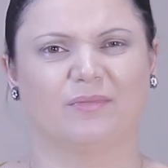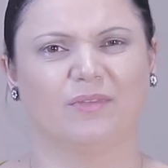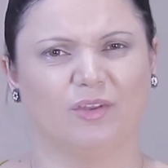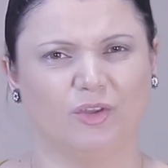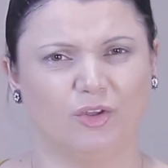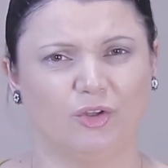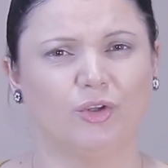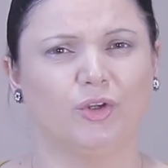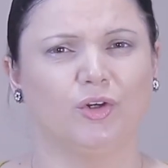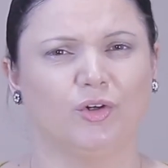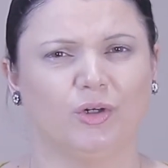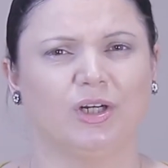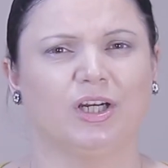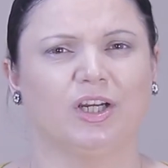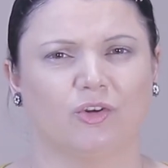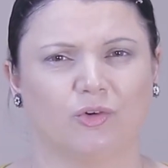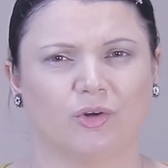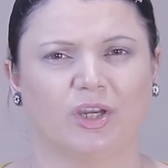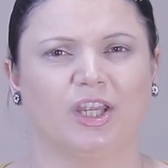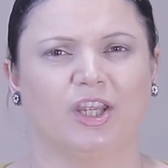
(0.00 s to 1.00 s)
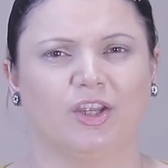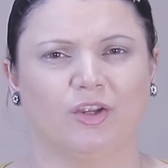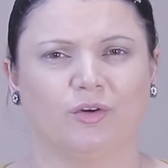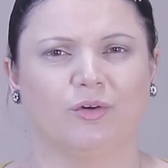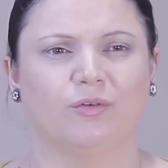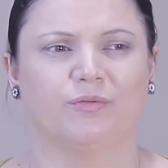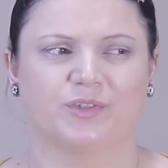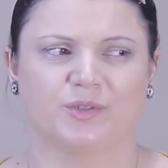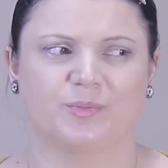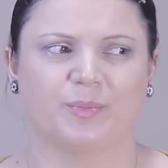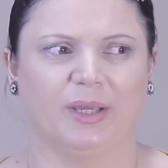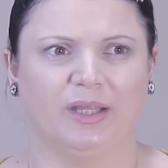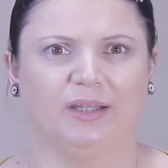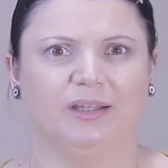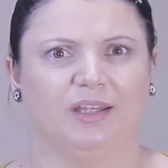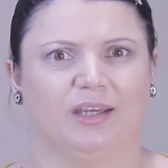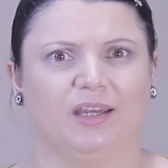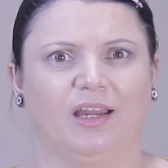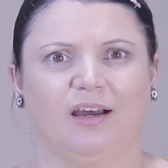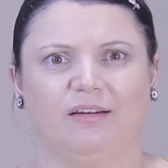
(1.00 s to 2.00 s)
Do you agree you've
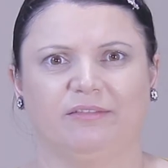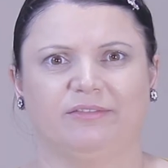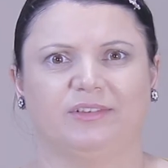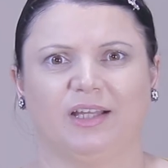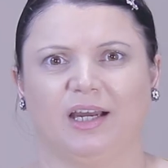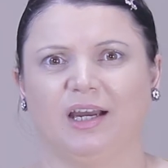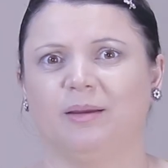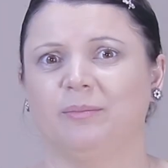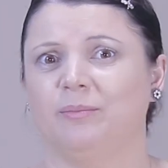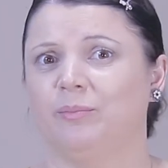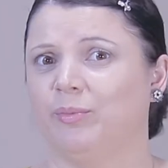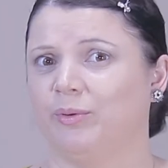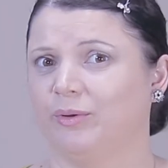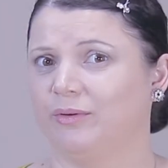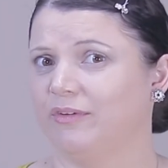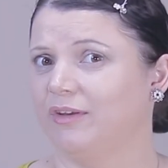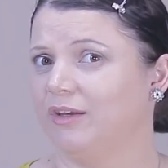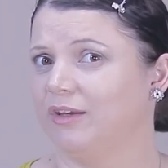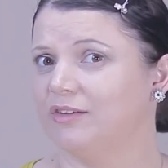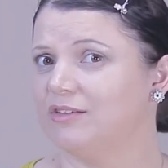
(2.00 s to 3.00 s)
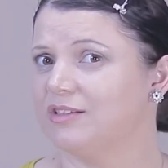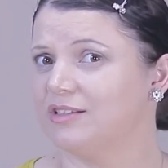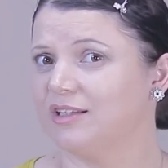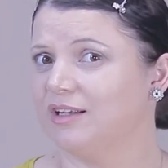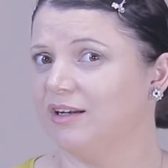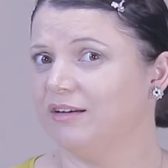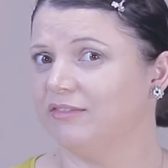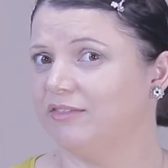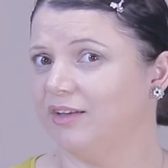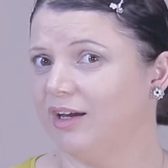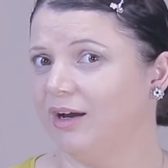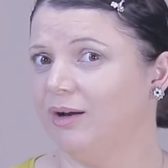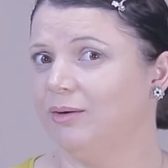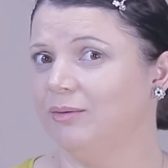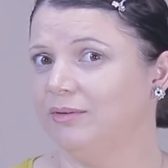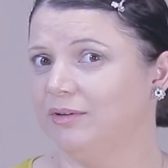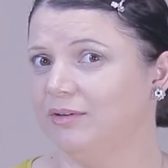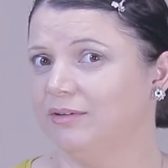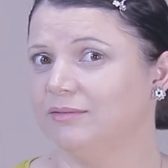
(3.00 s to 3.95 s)
spent enough time putting yourself down?